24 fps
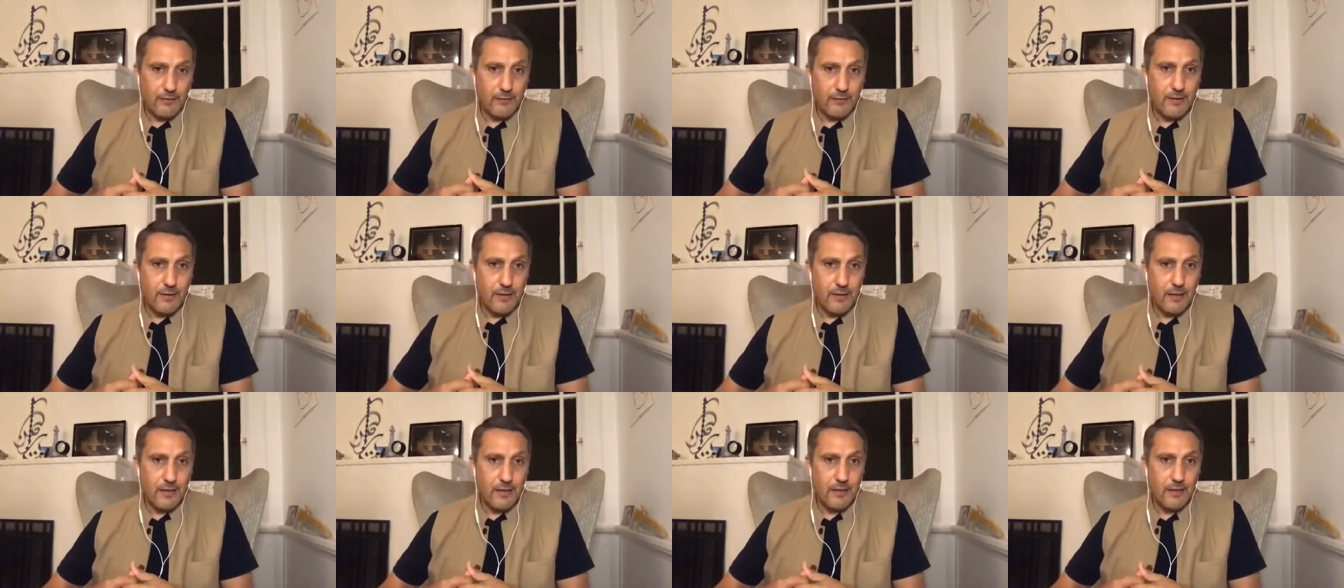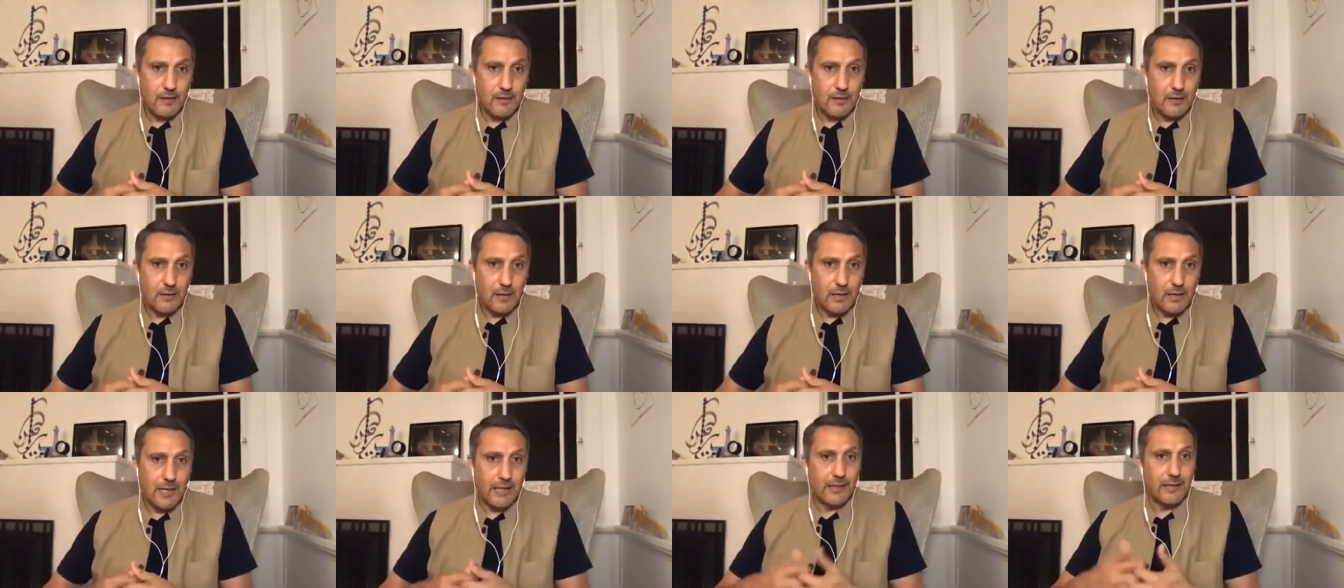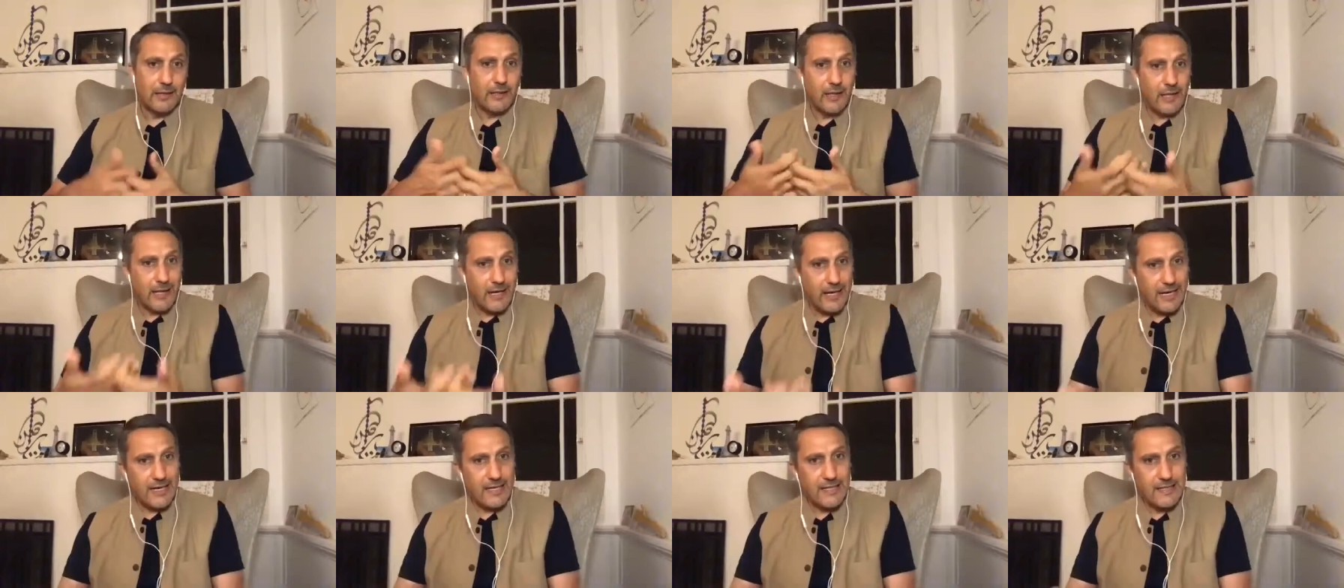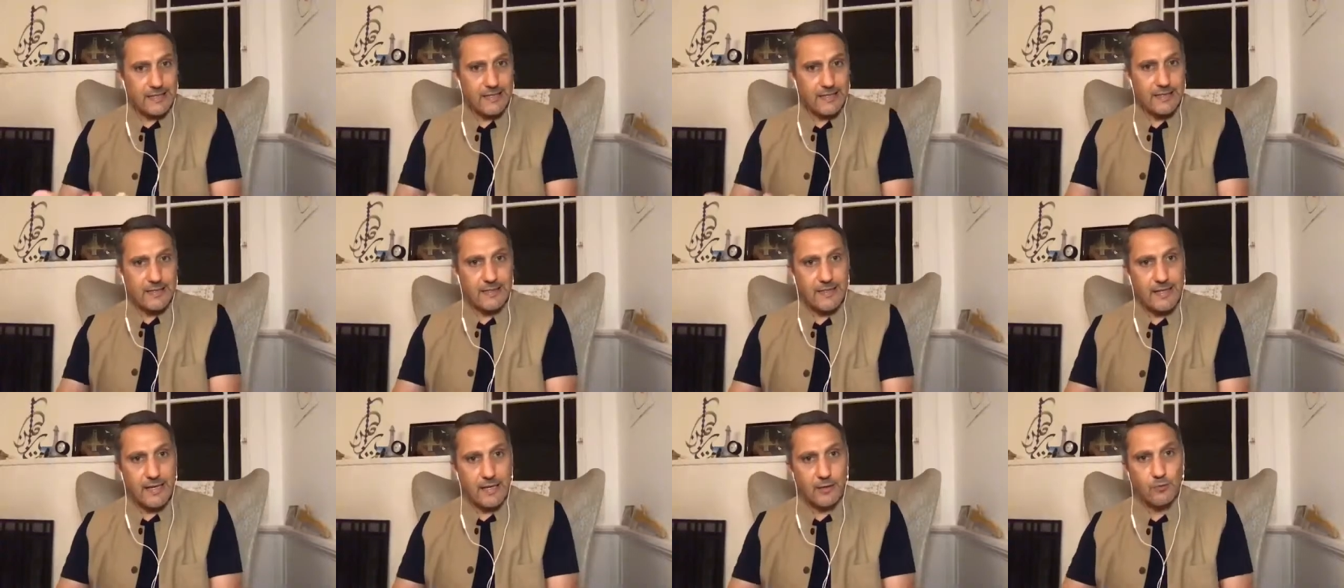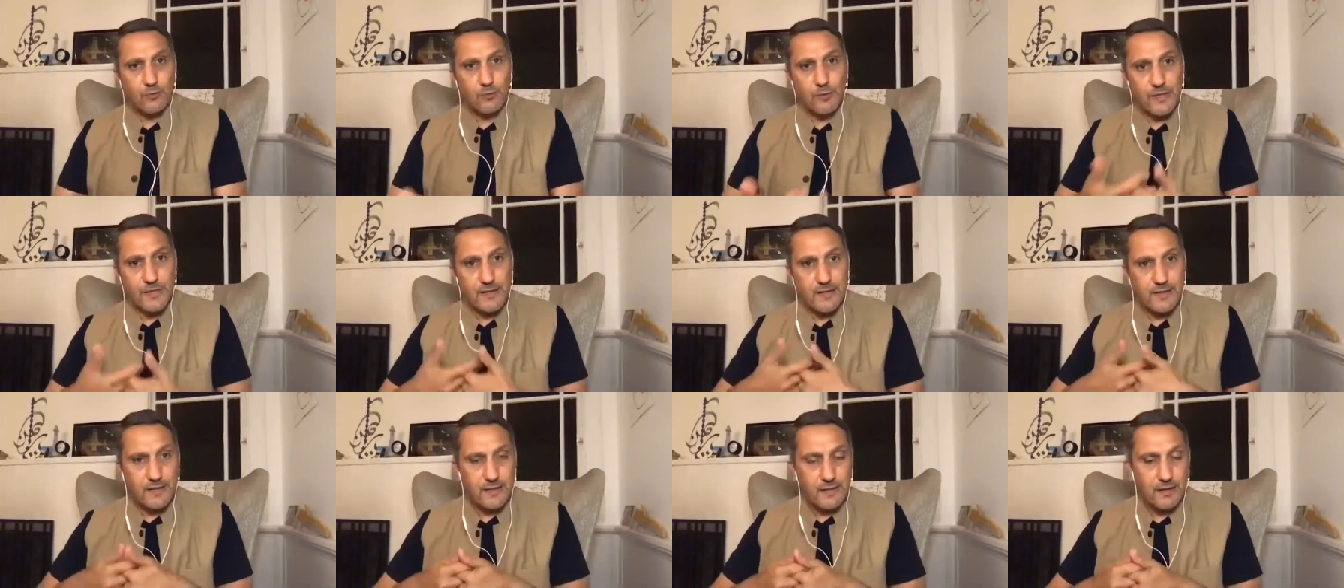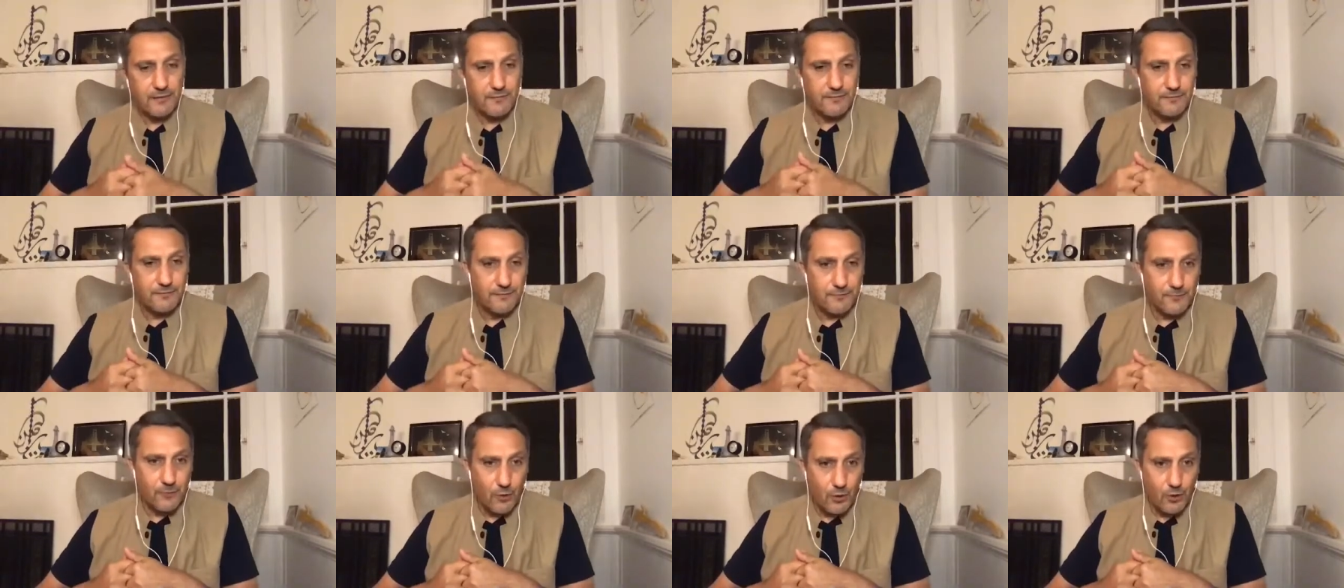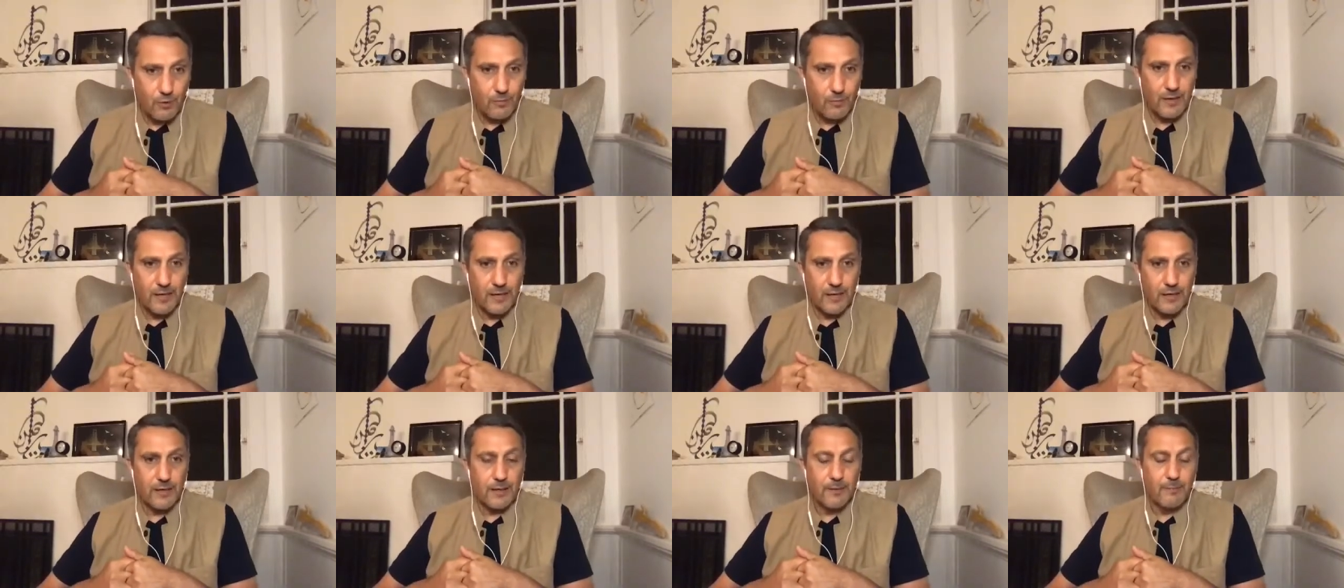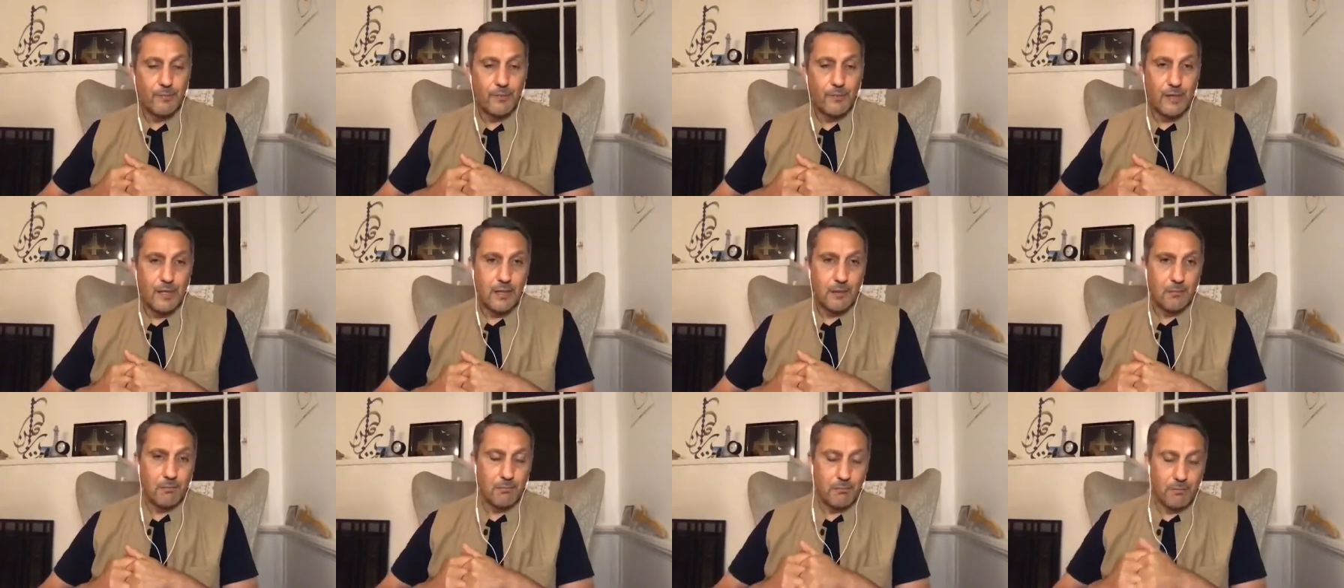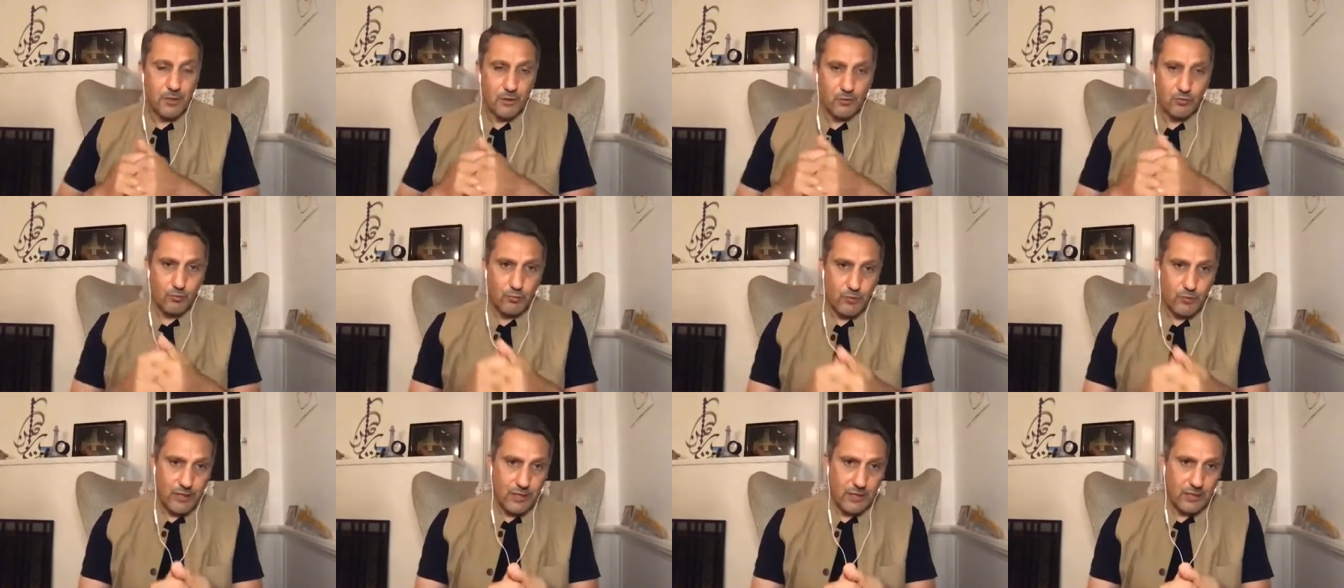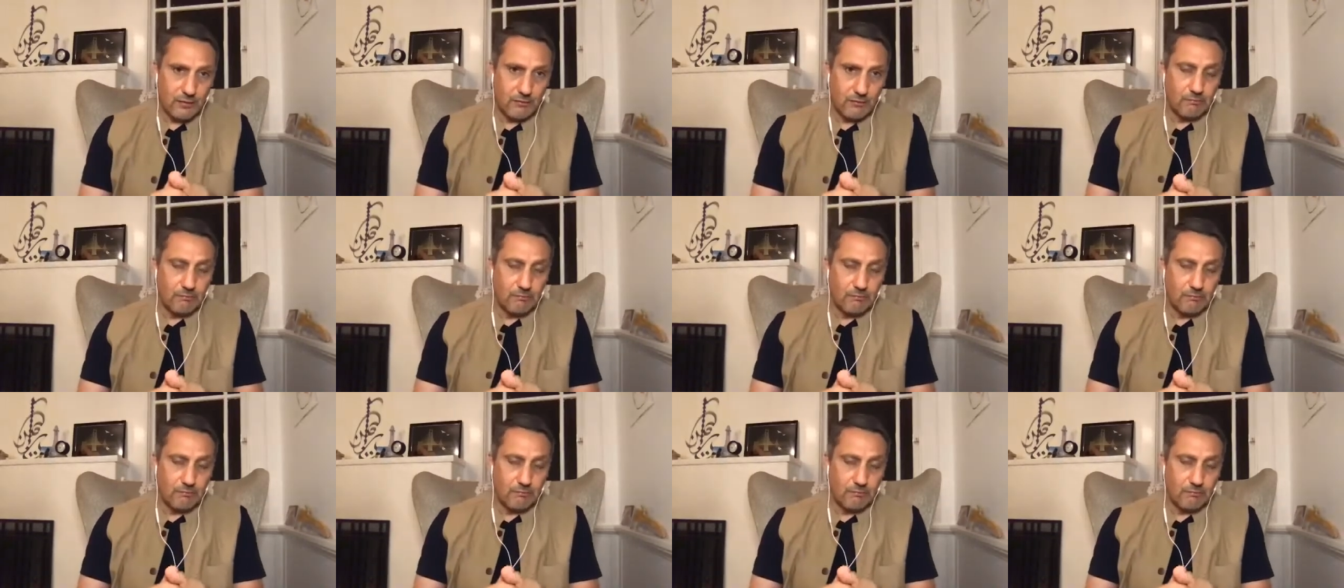the alliances that we see forming between